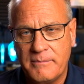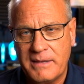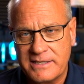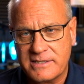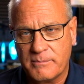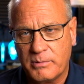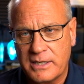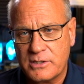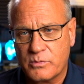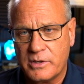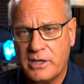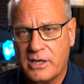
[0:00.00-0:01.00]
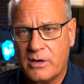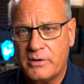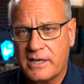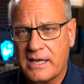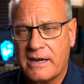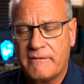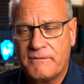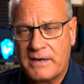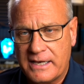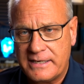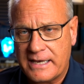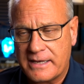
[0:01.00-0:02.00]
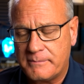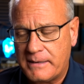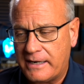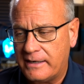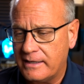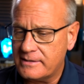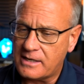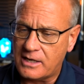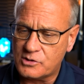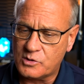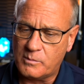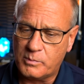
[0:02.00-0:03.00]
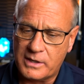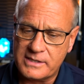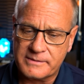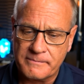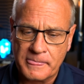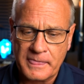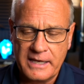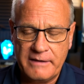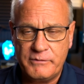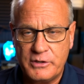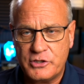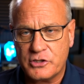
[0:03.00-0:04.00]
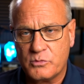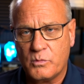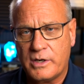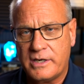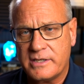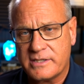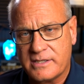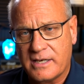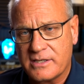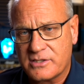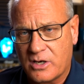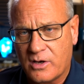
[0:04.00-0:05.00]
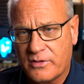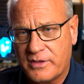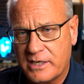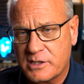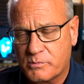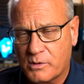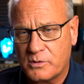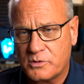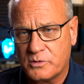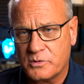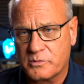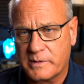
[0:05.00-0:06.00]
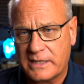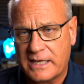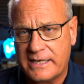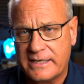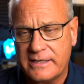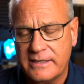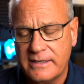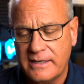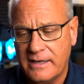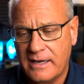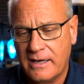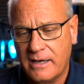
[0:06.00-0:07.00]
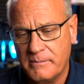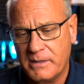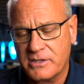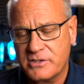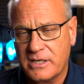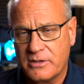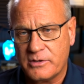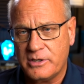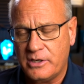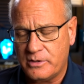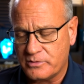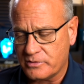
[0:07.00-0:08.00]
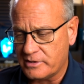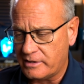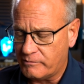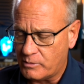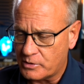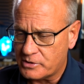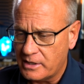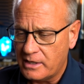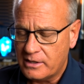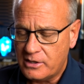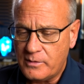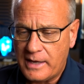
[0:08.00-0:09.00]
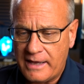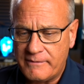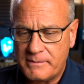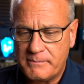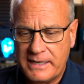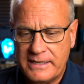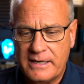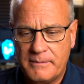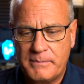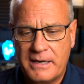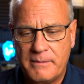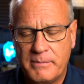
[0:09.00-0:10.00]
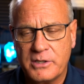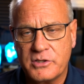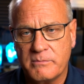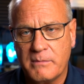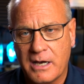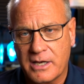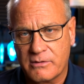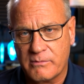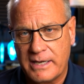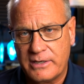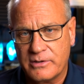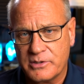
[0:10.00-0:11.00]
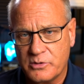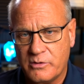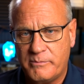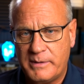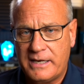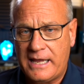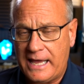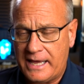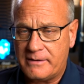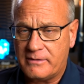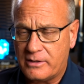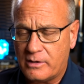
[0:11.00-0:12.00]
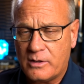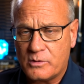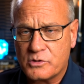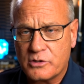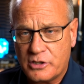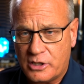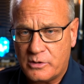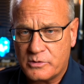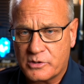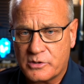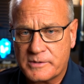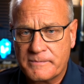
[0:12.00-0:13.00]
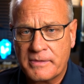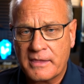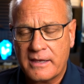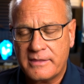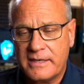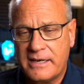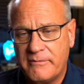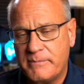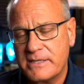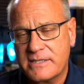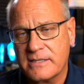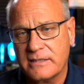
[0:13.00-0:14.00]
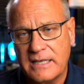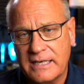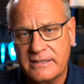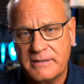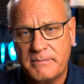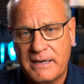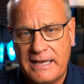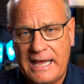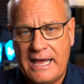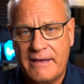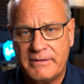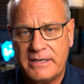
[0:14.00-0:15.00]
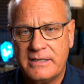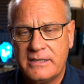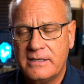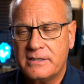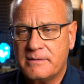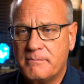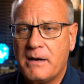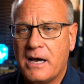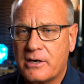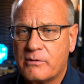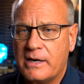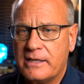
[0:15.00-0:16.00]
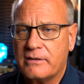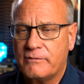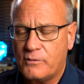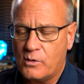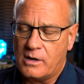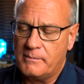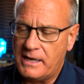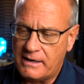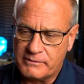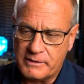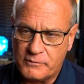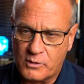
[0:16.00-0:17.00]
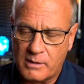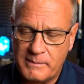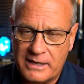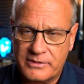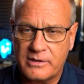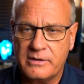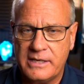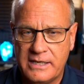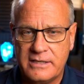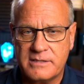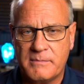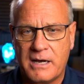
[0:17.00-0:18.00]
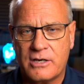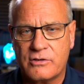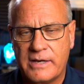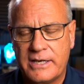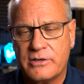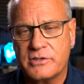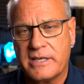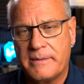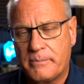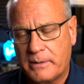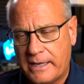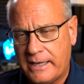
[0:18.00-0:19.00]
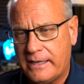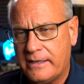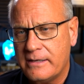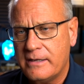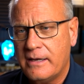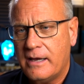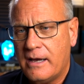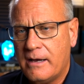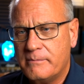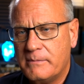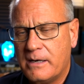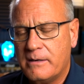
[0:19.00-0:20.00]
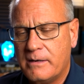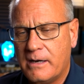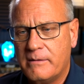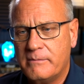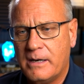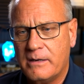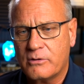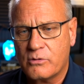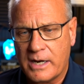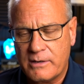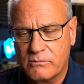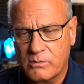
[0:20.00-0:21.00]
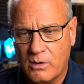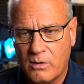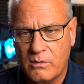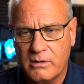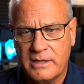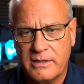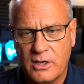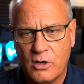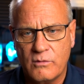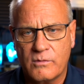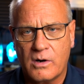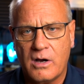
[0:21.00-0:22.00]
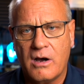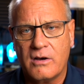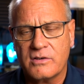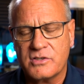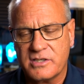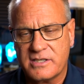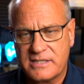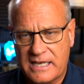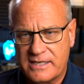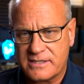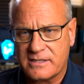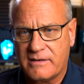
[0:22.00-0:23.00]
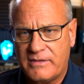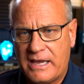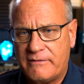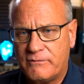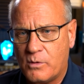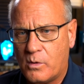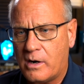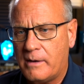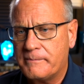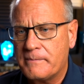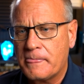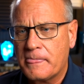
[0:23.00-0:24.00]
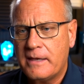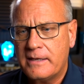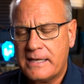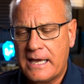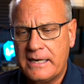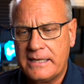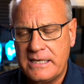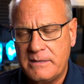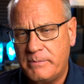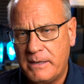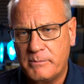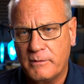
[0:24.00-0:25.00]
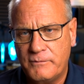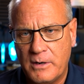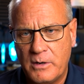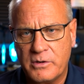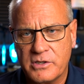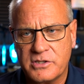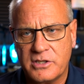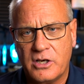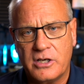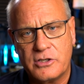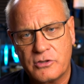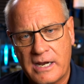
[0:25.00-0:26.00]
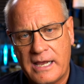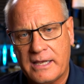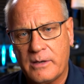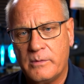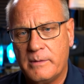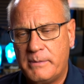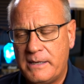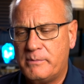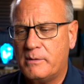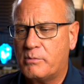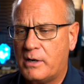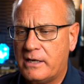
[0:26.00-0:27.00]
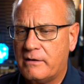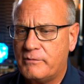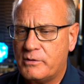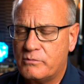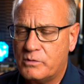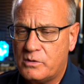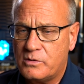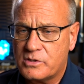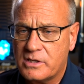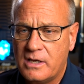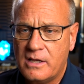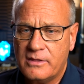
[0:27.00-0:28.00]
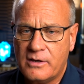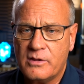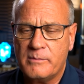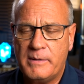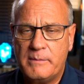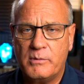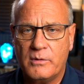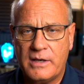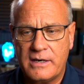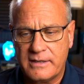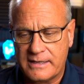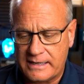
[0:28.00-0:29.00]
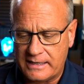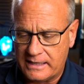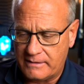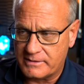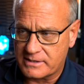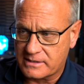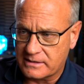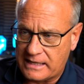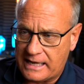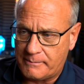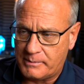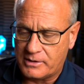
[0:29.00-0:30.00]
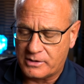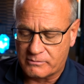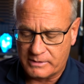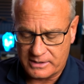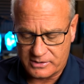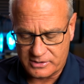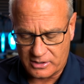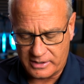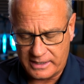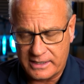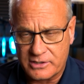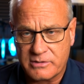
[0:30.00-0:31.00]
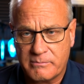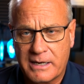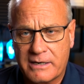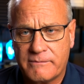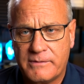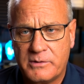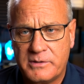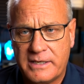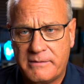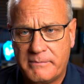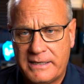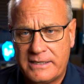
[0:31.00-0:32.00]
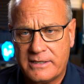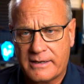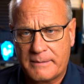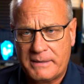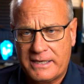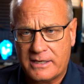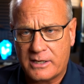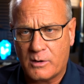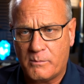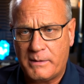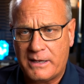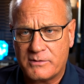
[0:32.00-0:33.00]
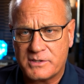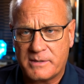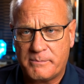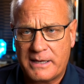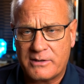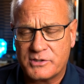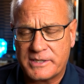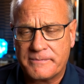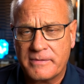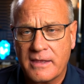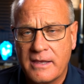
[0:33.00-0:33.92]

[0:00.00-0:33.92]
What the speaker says: That's the place where you go to kind of find out about it. It's also a place if you just want to discuss all things Pro Tools related amongst other users. And of course, you have it made up by a bunch of moderators who have been those are users that have been selected by Avid to moderate the forum. Every forum out there needs moderators. They play a great role in the overall success of that forum, kind of keep people focused and on track. And when people break a few rules, they're the people there to kind of give a slap on the wrist. Sorry to hit your microphone. Didn't mean to make it go bouncy.